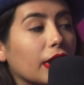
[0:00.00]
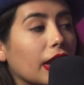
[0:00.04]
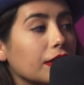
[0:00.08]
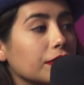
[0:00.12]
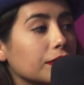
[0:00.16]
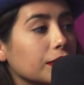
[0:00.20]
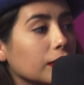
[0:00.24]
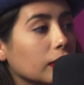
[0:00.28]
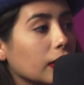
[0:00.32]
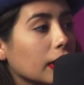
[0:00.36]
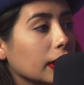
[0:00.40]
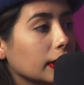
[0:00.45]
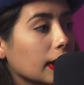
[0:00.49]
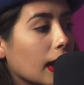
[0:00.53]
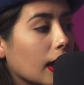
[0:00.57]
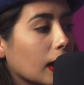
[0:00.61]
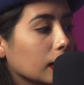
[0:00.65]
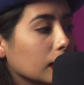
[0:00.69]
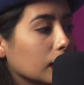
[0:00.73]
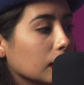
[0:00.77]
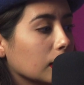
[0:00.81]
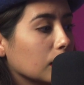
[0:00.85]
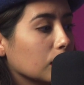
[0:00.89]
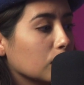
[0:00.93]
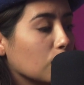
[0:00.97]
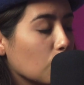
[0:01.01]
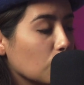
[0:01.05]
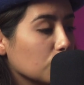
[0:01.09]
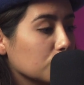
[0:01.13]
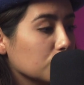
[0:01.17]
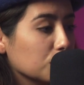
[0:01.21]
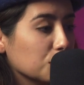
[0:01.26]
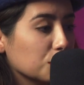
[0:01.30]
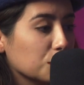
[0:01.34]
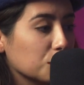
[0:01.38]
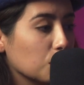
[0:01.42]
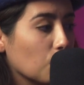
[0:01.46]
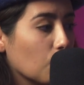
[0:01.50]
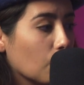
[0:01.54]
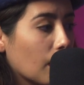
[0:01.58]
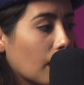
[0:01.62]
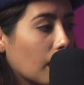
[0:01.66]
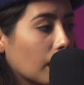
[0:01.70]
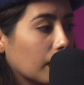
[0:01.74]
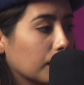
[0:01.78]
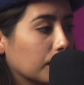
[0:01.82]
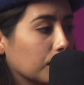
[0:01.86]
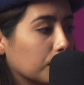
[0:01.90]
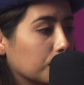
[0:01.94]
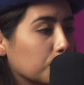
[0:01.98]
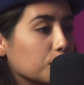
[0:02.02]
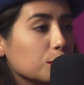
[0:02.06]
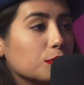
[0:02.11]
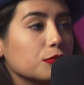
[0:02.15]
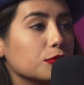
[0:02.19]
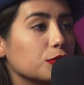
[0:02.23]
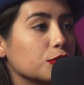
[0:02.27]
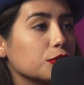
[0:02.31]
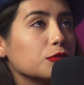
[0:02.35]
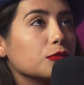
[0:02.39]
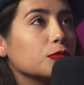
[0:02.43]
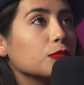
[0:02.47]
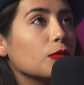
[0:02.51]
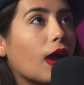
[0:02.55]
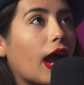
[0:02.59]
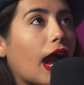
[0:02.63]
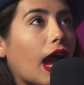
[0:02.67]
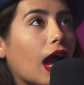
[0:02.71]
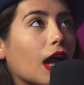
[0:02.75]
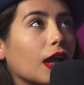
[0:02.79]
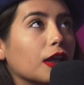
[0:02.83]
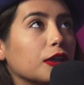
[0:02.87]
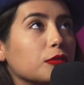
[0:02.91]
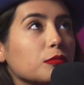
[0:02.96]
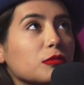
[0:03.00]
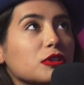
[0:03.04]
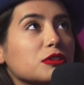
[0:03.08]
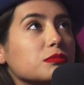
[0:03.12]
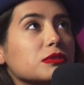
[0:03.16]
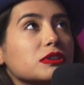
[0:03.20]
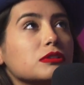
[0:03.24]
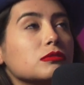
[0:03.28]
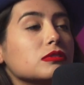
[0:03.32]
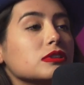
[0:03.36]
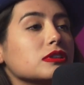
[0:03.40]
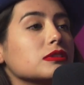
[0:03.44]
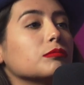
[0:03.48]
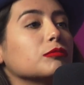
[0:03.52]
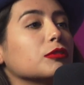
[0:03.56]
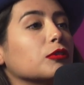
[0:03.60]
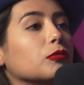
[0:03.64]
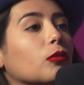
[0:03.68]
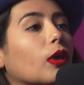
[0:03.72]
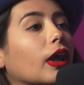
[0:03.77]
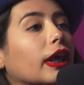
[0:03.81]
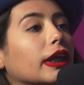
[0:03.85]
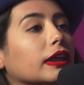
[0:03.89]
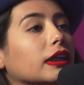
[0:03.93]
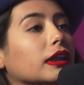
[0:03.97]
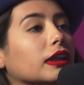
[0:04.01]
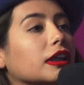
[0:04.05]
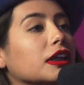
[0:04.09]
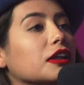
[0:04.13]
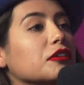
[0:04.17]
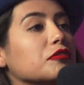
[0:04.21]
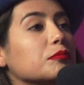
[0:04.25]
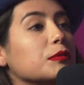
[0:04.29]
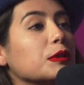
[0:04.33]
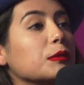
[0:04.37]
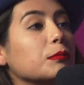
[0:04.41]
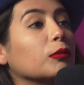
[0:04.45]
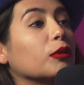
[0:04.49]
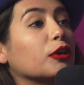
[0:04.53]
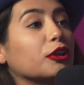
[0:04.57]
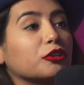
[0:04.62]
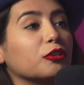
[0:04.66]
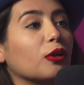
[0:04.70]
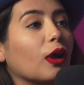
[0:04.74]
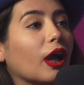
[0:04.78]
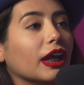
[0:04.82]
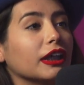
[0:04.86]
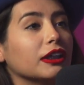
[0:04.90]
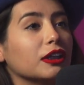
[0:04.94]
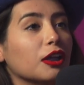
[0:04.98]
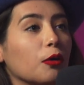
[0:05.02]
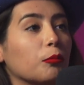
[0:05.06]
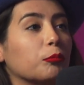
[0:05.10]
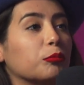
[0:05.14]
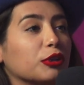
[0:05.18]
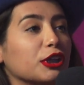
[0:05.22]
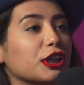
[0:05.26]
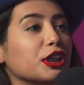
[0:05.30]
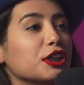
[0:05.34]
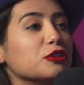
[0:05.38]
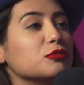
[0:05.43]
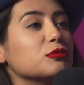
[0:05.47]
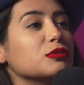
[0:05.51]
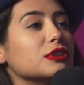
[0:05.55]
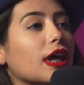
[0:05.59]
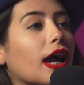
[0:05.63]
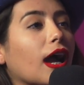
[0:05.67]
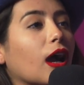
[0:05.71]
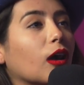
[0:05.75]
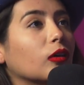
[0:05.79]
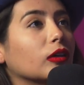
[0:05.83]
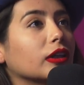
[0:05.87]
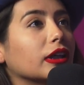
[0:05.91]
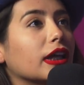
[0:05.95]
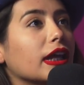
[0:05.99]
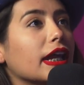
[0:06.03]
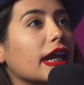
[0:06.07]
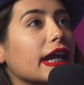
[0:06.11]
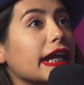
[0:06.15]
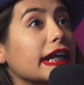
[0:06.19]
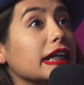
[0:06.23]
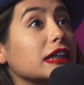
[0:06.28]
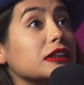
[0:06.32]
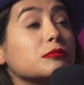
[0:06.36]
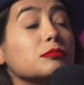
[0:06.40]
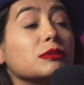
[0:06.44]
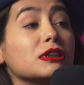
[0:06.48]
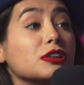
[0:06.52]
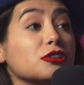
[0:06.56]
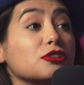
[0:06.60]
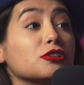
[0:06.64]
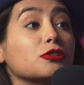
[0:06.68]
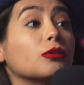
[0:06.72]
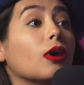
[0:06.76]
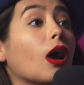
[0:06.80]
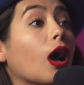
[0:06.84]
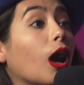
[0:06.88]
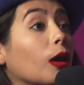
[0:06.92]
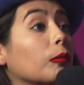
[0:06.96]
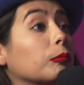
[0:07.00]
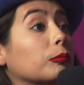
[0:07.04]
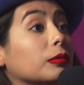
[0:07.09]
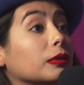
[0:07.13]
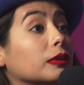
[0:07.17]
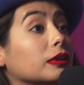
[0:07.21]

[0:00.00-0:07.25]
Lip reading: I feel like that goes to show that you must be doing something right. If people are trying to bring you down, it's because you're up.